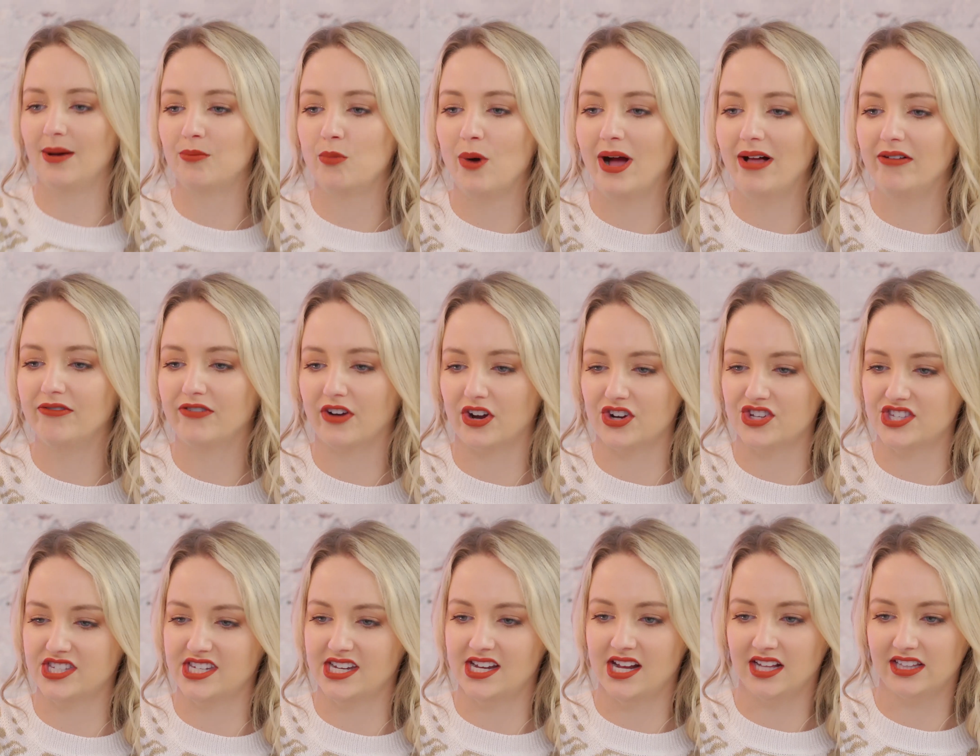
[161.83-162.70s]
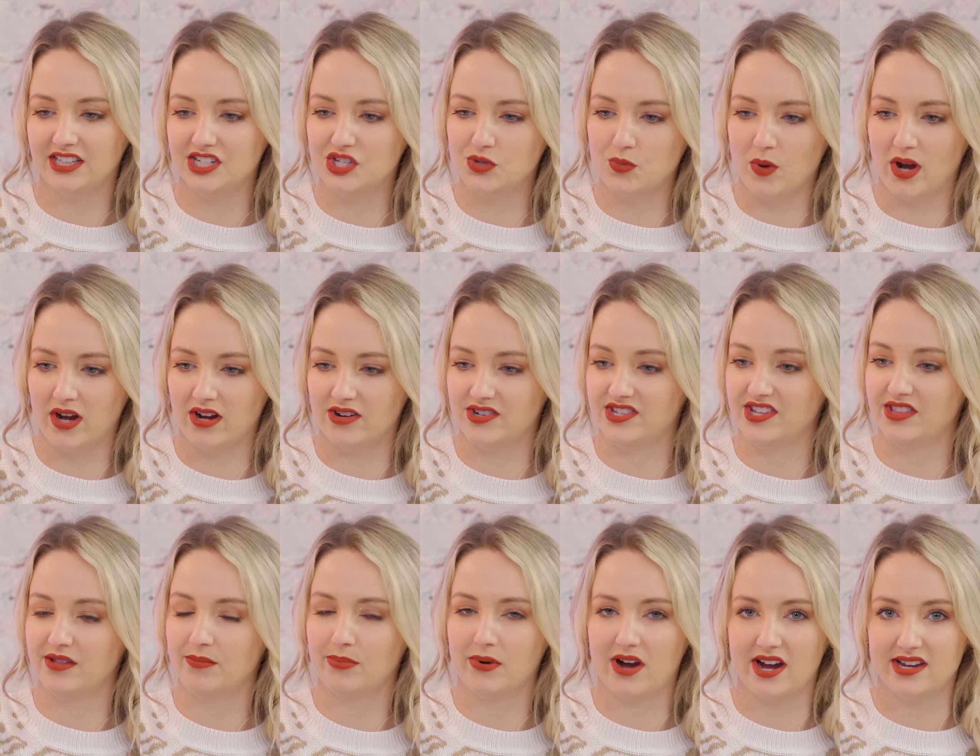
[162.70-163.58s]
I'm well versed in ugly sweaters
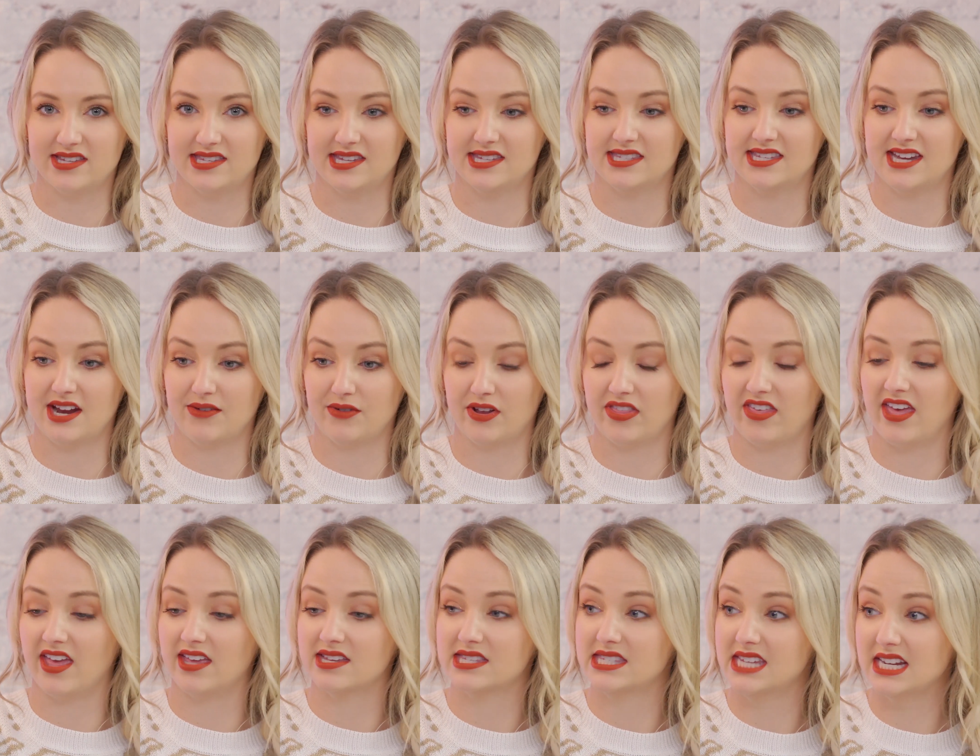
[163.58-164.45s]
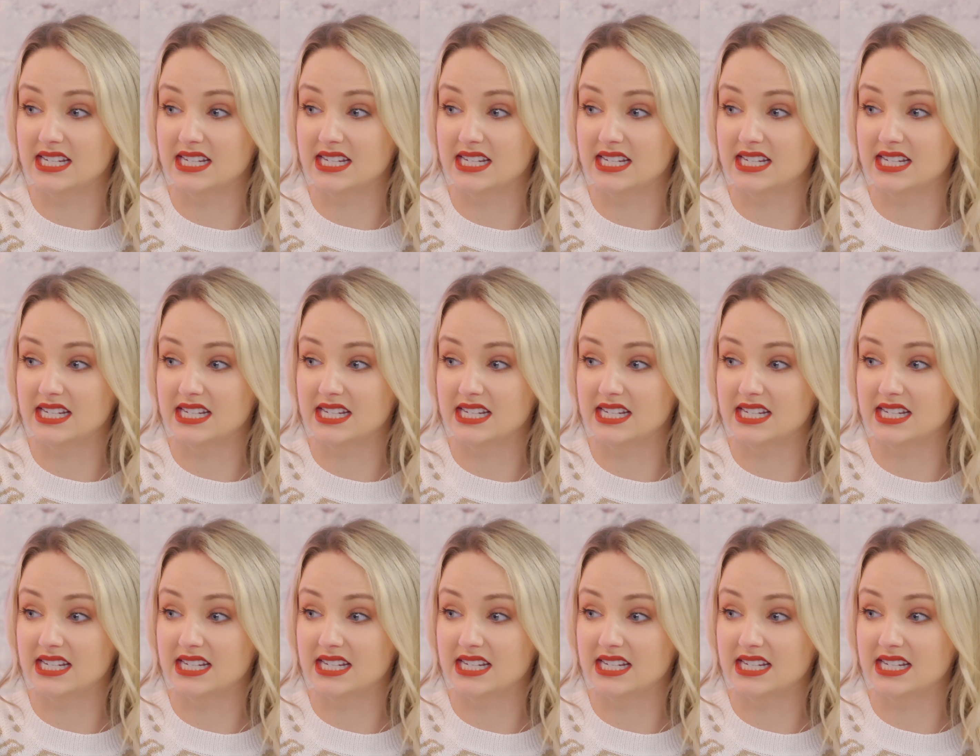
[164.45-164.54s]
and the prices and everything. Uh-huh.